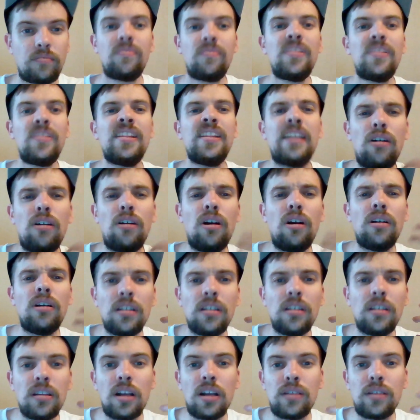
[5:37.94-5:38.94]
There are a
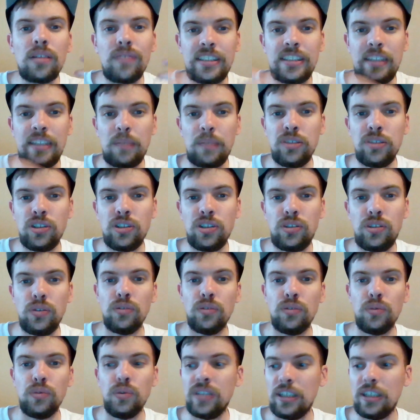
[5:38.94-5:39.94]
lot of exceptions to the
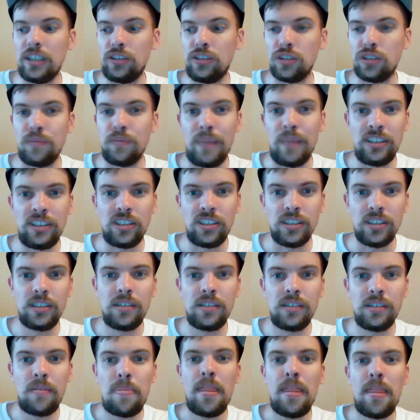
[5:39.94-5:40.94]
rules I just
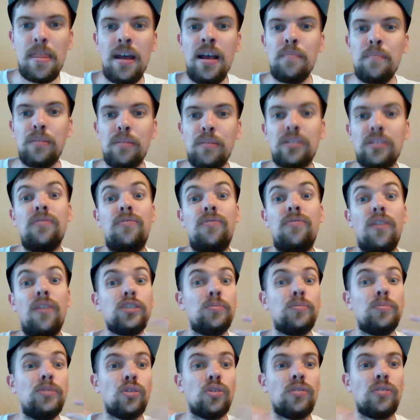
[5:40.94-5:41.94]
mentioned, but the vast
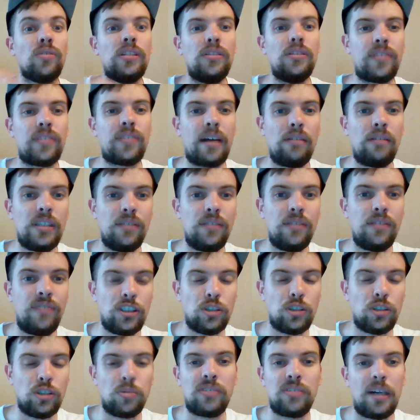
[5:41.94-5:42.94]
majority of counter
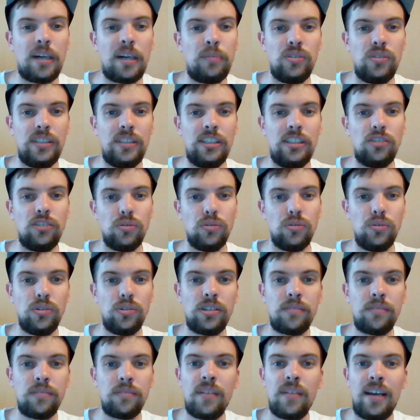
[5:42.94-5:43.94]
events subscribe to these
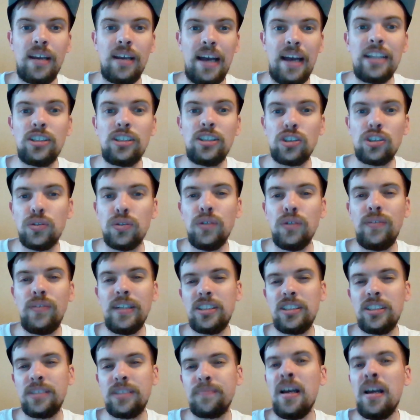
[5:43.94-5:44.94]
rules. And the truth
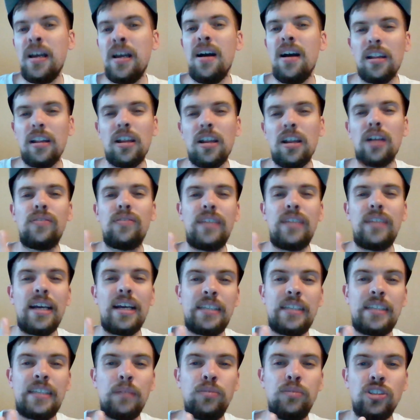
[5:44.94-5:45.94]
is, a lot of the
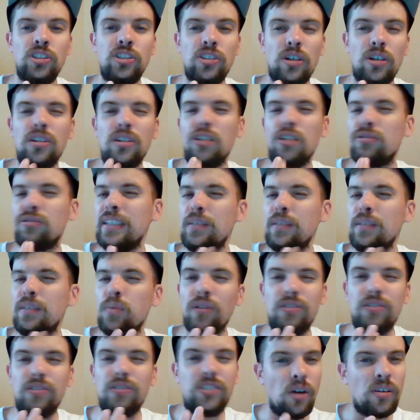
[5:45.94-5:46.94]
exceptions are not really
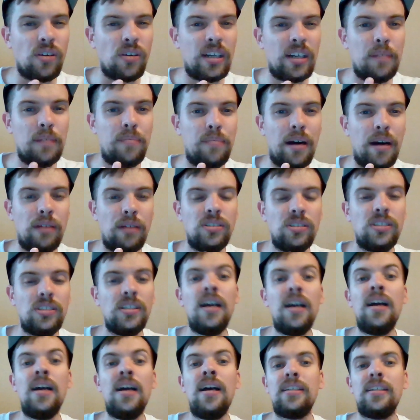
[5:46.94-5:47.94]
worth talking about,
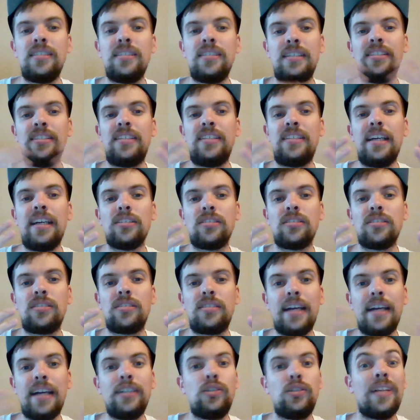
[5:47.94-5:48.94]
since they are
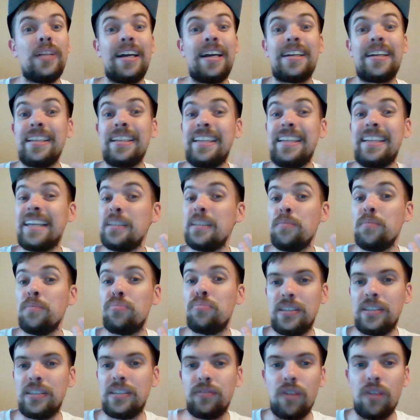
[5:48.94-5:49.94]
tied to like less
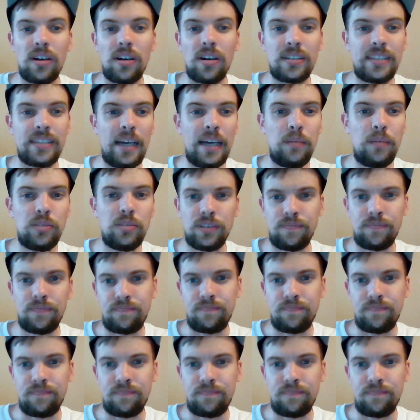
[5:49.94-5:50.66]
impressive archetypes,